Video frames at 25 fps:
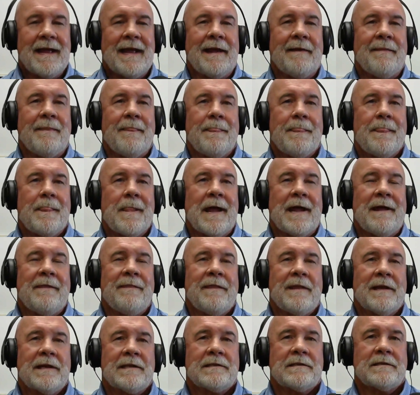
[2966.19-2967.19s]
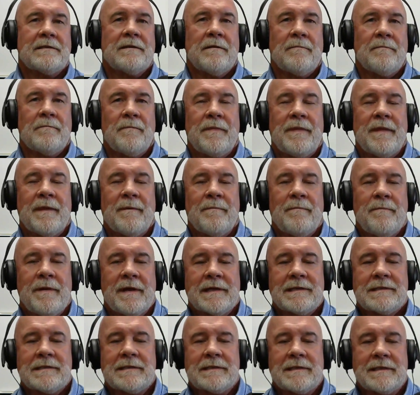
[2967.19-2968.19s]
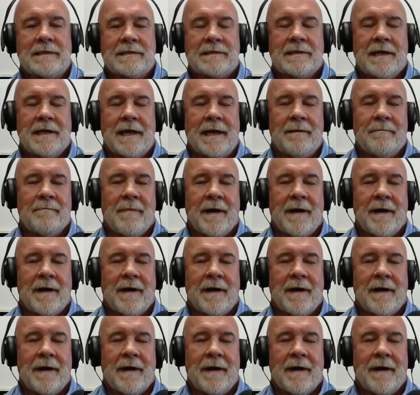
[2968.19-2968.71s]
and and this the business uh,